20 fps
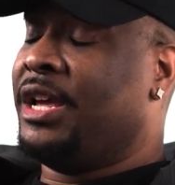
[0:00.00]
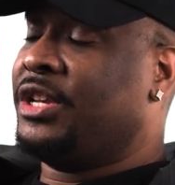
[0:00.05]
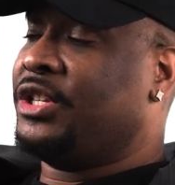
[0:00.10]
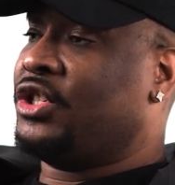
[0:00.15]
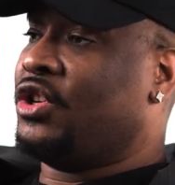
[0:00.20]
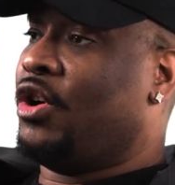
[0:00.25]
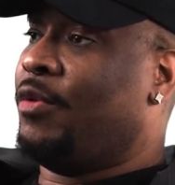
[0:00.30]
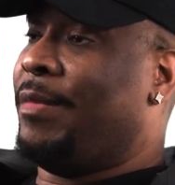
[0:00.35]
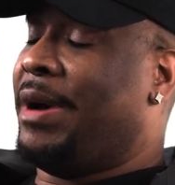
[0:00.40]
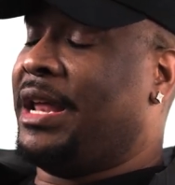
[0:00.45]

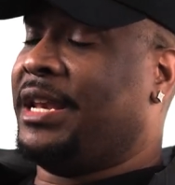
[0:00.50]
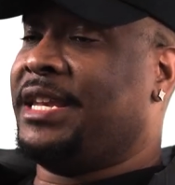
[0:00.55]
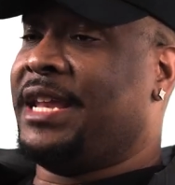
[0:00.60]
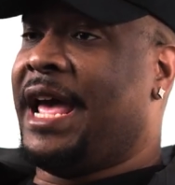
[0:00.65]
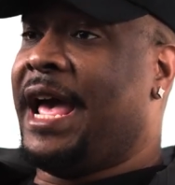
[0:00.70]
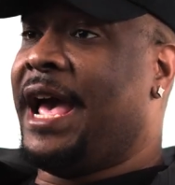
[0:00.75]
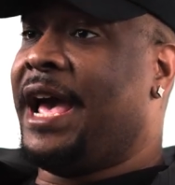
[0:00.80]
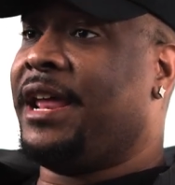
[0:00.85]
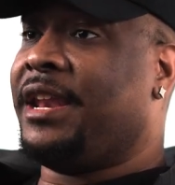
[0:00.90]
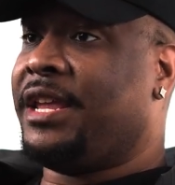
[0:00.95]
So my
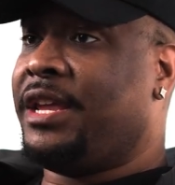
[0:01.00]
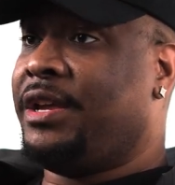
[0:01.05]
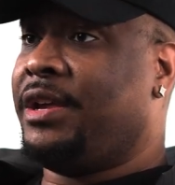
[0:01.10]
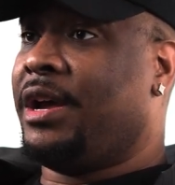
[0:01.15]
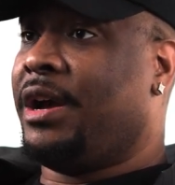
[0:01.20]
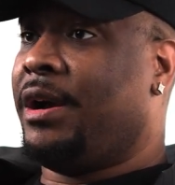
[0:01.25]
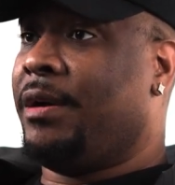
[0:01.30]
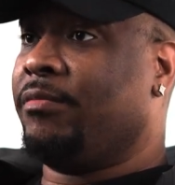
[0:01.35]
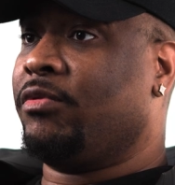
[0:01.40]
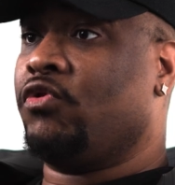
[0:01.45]
dad, he
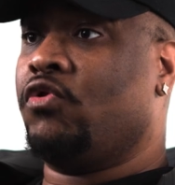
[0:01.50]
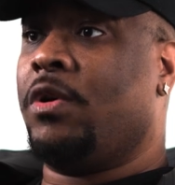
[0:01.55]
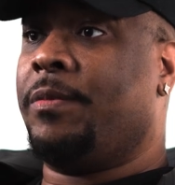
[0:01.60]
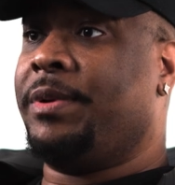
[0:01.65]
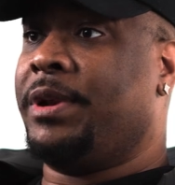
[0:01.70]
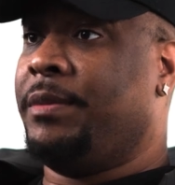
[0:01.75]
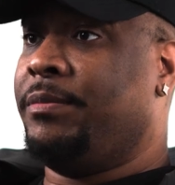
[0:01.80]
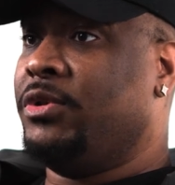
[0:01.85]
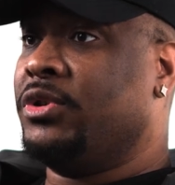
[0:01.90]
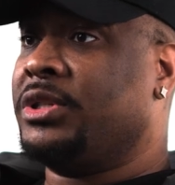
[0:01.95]
grew
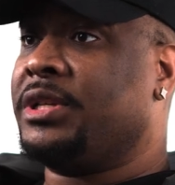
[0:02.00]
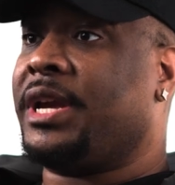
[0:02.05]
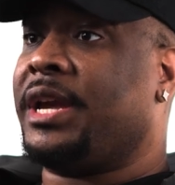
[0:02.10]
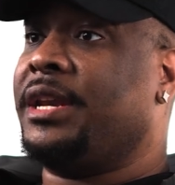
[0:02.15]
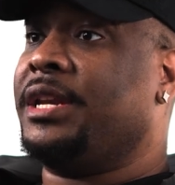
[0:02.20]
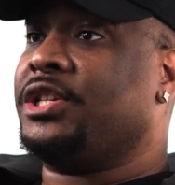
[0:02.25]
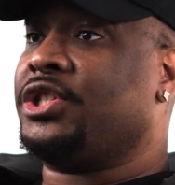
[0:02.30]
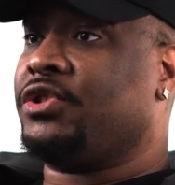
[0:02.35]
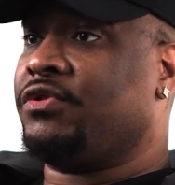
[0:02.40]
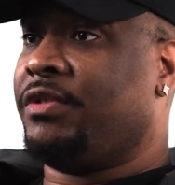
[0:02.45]
up in the music
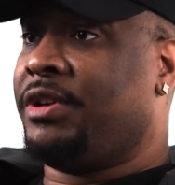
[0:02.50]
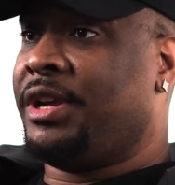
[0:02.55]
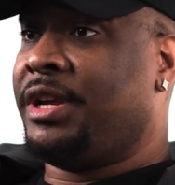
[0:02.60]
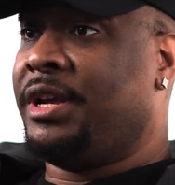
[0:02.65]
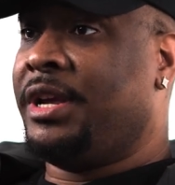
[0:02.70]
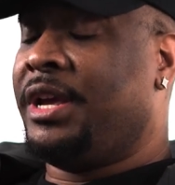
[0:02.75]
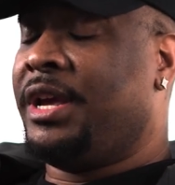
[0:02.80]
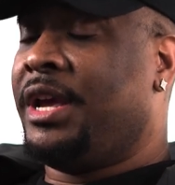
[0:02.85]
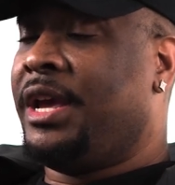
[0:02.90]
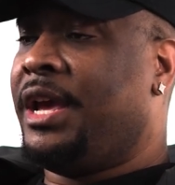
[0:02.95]
industry,
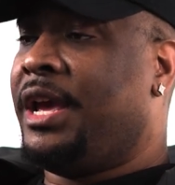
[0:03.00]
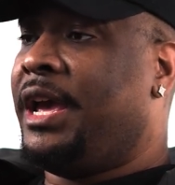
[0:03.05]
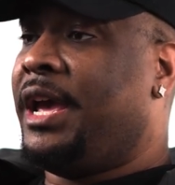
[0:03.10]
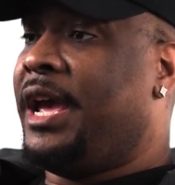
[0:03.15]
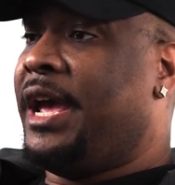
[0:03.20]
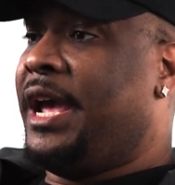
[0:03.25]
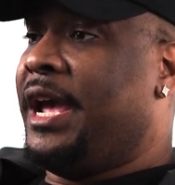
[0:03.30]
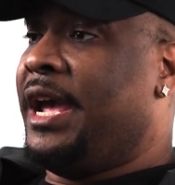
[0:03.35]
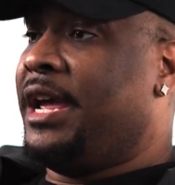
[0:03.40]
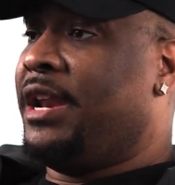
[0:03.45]

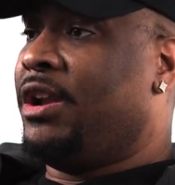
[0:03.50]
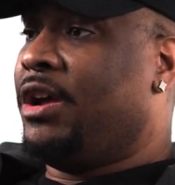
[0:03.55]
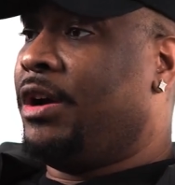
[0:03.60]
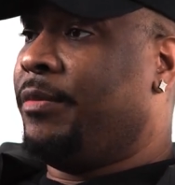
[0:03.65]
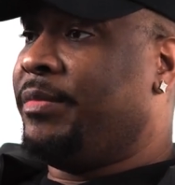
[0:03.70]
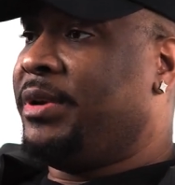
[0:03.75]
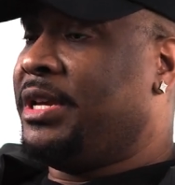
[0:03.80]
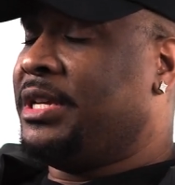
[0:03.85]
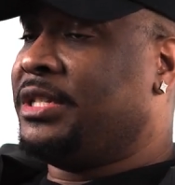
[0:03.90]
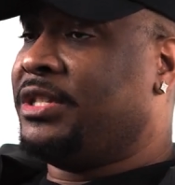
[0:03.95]

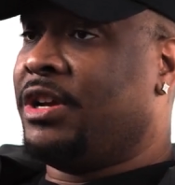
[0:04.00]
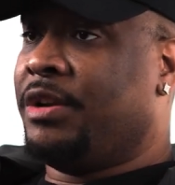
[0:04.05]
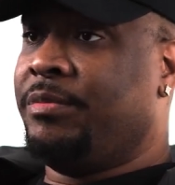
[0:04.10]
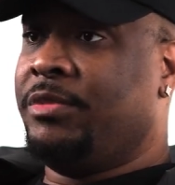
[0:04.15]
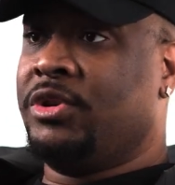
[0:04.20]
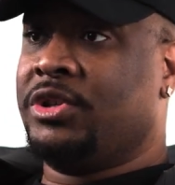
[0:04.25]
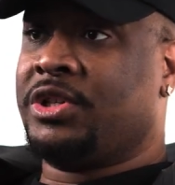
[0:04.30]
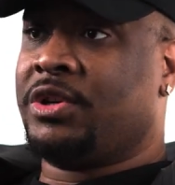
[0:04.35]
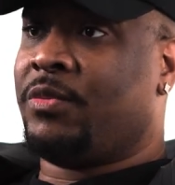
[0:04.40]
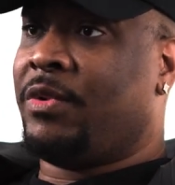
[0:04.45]
and he's done
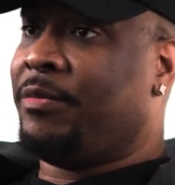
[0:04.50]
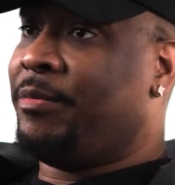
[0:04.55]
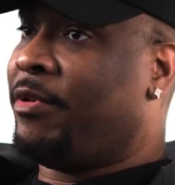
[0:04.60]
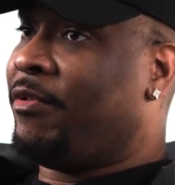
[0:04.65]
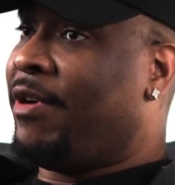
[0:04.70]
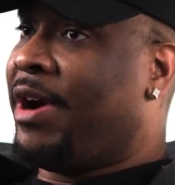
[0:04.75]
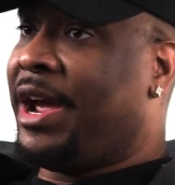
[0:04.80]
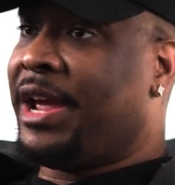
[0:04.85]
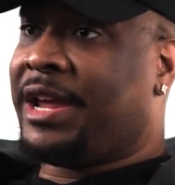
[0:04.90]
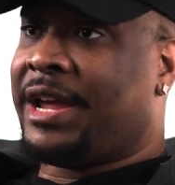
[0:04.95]
music with
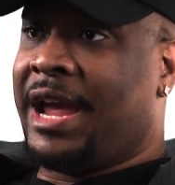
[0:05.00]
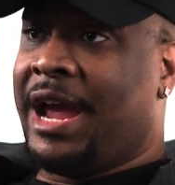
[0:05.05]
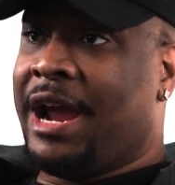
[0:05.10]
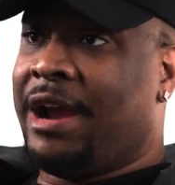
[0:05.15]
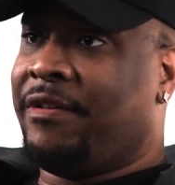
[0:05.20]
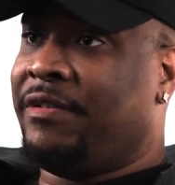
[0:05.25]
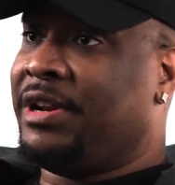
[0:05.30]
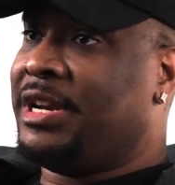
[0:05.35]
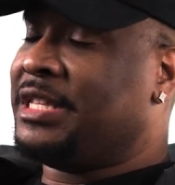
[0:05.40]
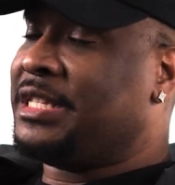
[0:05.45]
Mariah
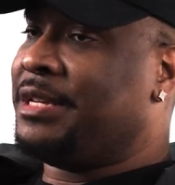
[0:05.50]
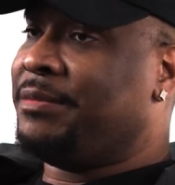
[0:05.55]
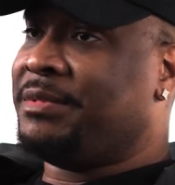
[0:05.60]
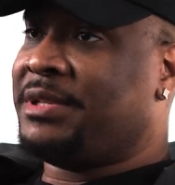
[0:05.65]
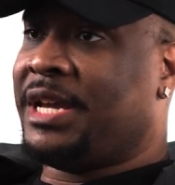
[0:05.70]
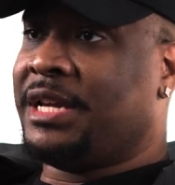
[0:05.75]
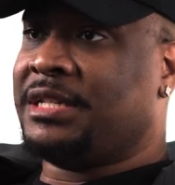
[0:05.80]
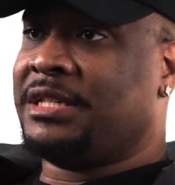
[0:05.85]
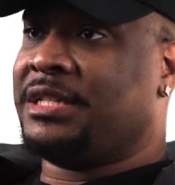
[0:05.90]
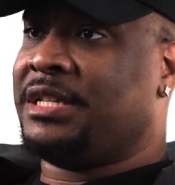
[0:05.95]
Carey, The
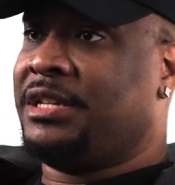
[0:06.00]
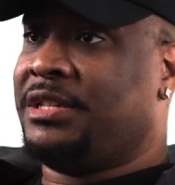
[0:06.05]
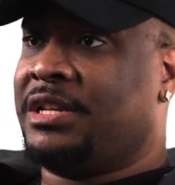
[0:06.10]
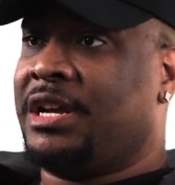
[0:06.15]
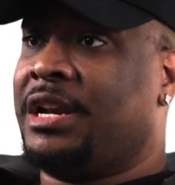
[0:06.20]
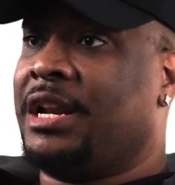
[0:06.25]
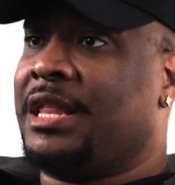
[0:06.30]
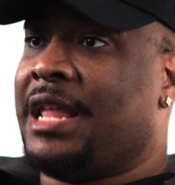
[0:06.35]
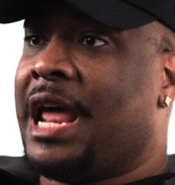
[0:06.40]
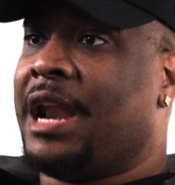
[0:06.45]
Temptations. He's
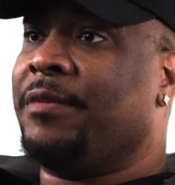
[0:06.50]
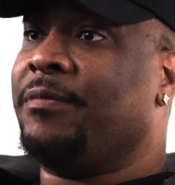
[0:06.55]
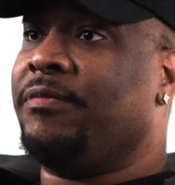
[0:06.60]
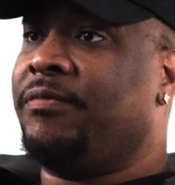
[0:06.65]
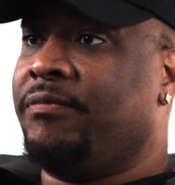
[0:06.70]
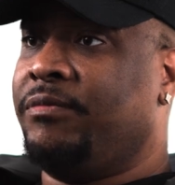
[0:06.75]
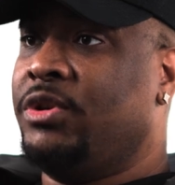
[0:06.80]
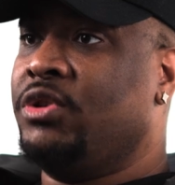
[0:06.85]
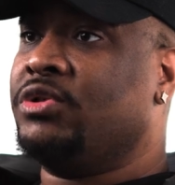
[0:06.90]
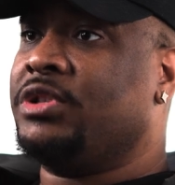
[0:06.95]
done a lot of
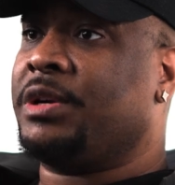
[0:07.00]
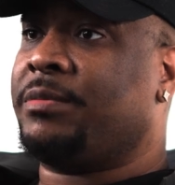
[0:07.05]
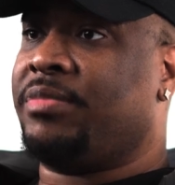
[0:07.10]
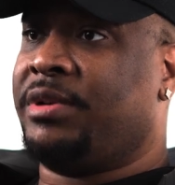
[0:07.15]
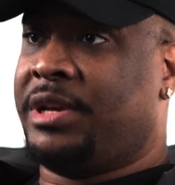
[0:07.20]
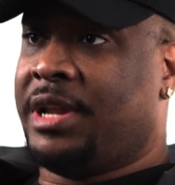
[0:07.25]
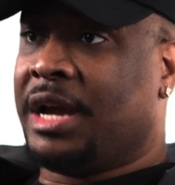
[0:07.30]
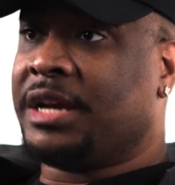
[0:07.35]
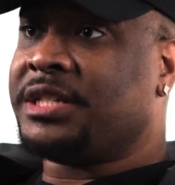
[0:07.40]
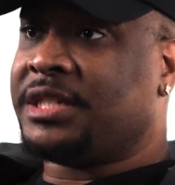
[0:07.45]
music
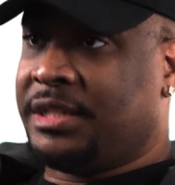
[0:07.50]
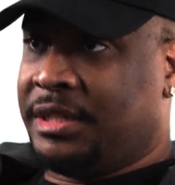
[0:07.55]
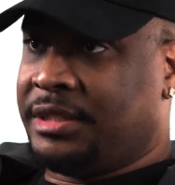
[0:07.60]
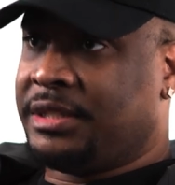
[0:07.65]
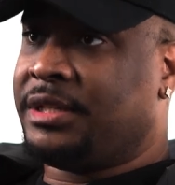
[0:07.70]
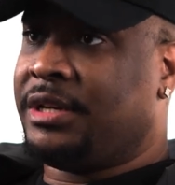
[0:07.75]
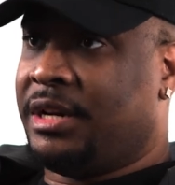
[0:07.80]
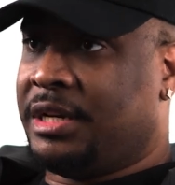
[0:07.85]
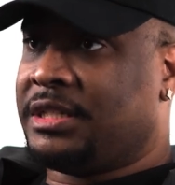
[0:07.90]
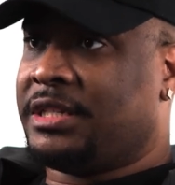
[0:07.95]

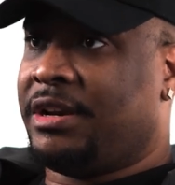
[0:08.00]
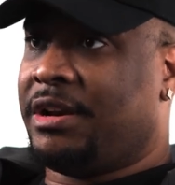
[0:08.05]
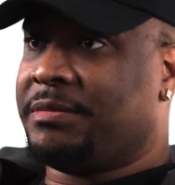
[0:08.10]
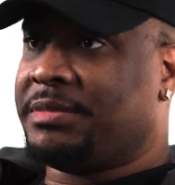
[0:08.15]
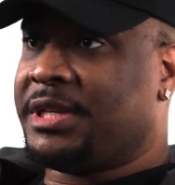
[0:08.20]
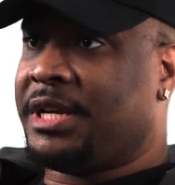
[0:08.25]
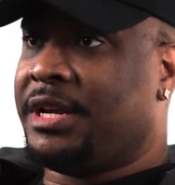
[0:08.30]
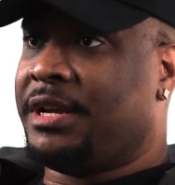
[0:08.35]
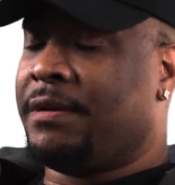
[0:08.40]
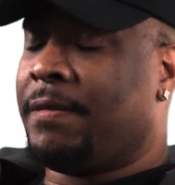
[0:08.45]
productions. You understand what
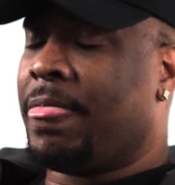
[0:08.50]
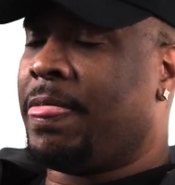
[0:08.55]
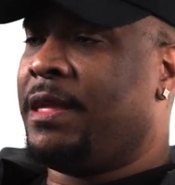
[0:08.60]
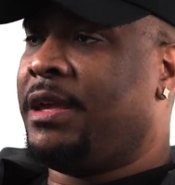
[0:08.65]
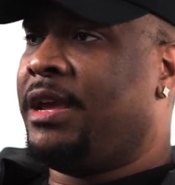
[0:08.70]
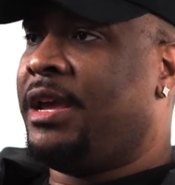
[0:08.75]
I'm saying?